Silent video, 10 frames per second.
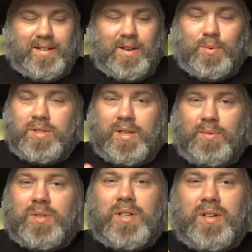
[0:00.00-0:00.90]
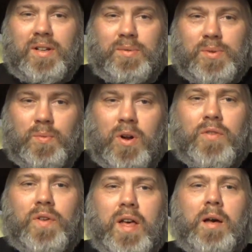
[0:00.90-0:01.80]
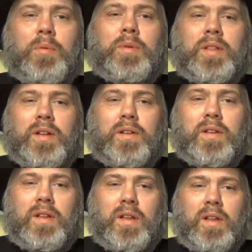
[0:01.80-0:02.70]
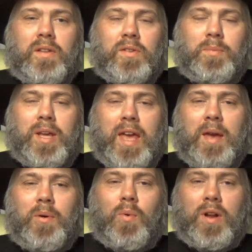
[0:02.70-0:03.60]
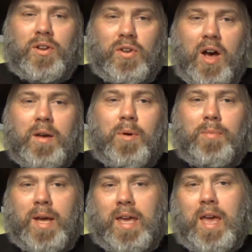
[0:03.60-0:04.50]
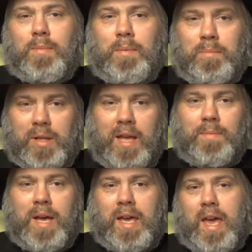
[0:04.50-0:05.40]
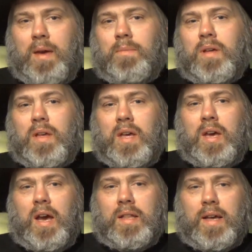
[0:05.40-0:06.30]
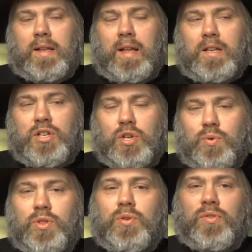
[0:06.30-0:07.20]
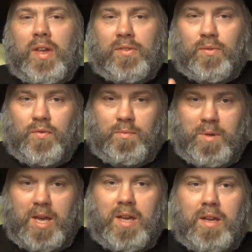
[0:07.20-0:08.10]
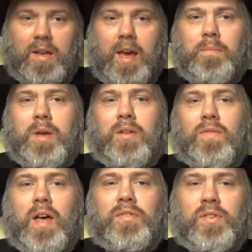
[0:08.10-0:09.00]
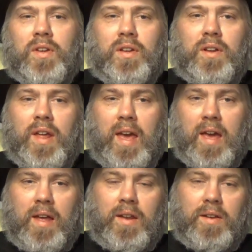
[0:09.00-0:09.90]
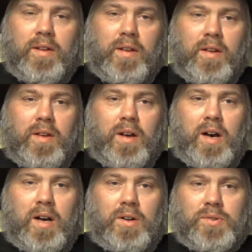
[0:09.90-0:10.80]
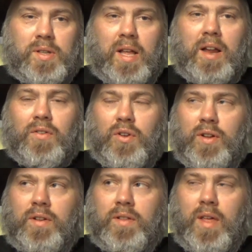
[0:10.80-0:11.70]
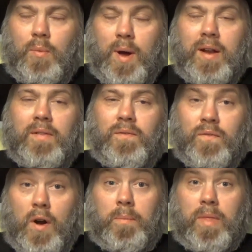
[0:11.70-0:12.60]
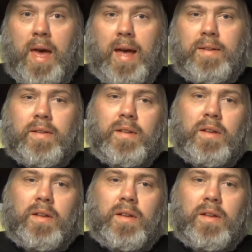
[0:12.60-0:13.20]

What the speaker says: it was a wonderful compliment that somebody came and wanted to talk about my game and play my game, and that led to new enthusiasm for me and kept me invested, and it was a lot of good that went from that,